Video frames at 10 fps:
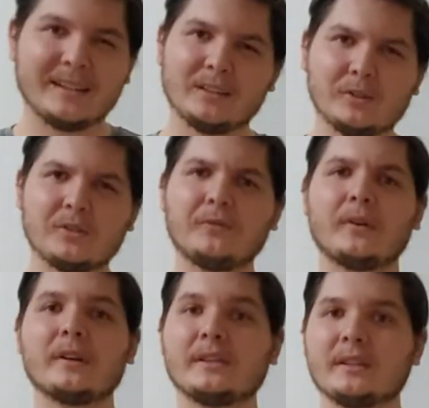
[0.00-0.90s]

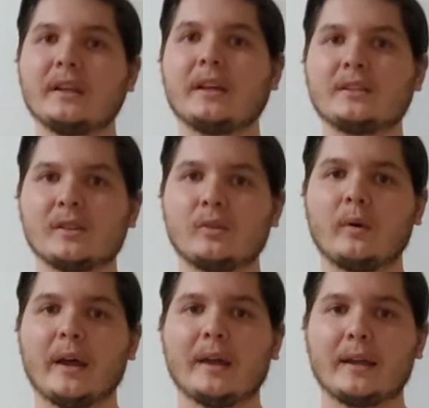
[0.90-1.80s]
Lucifer is in a
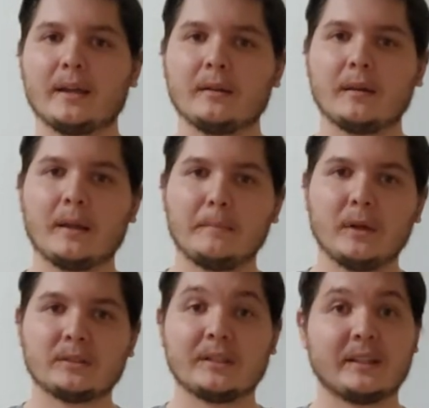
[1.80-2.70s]
way in
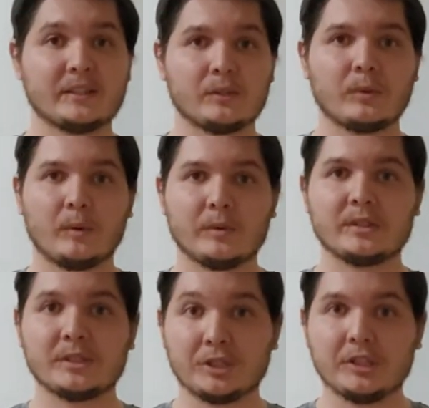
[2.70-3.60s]
Milton, and this is what
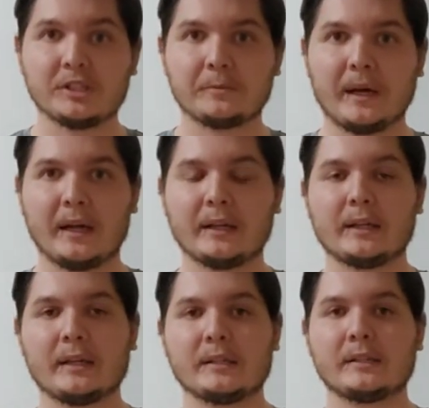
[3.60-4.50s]
was the genius behind
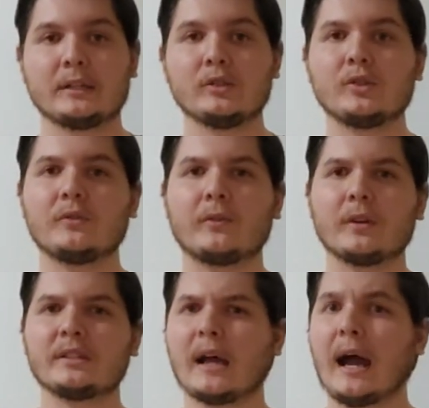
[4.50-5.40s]
it, is that Lucifer
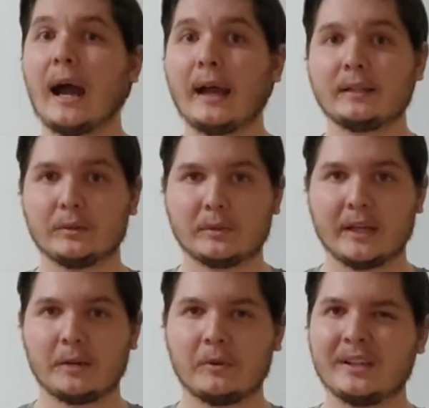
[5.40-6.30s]
is highly
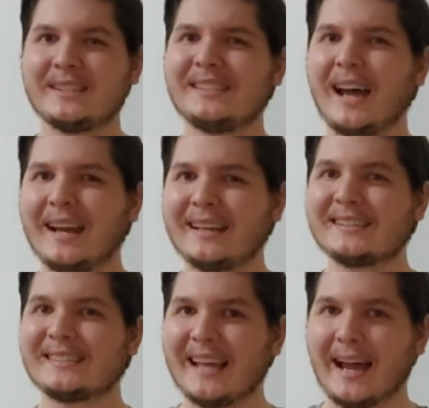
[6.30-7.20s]
relatable, and he's not
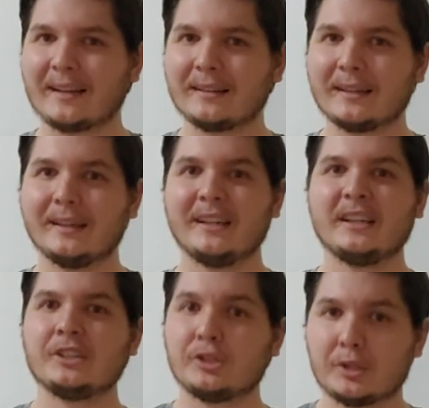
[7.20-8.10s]
exactly
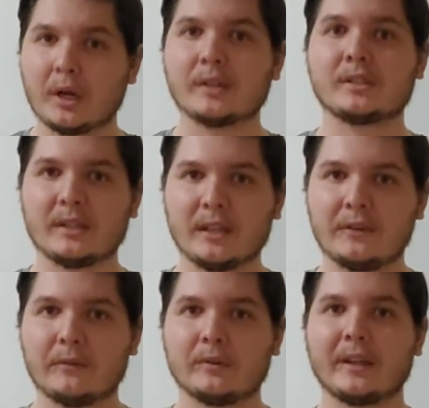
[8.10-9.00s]
just
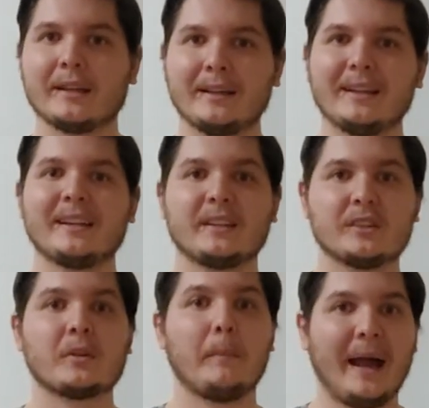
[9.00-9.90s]
evil, that
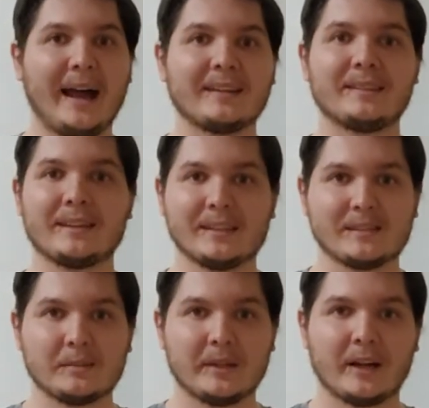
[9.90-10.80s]
there's a path that
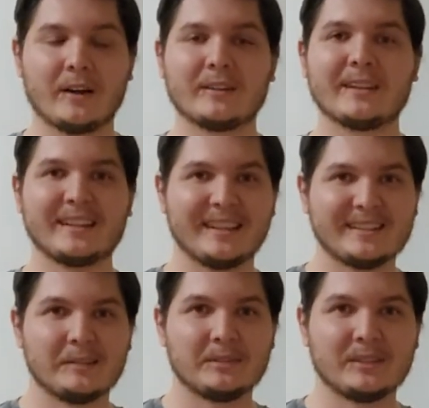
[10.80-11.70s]
gets him there, that
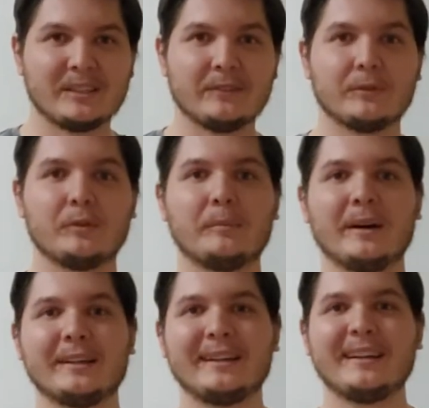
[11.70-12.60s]
gets him to evil,
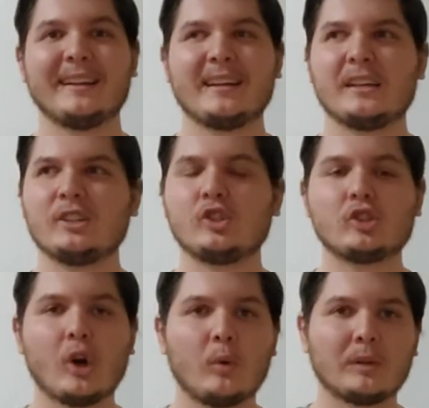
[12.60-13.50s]
but he's
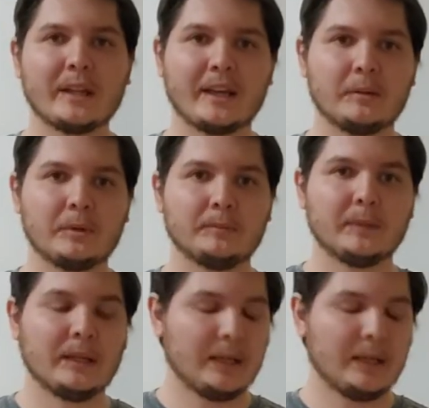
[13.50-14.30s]
so relatable.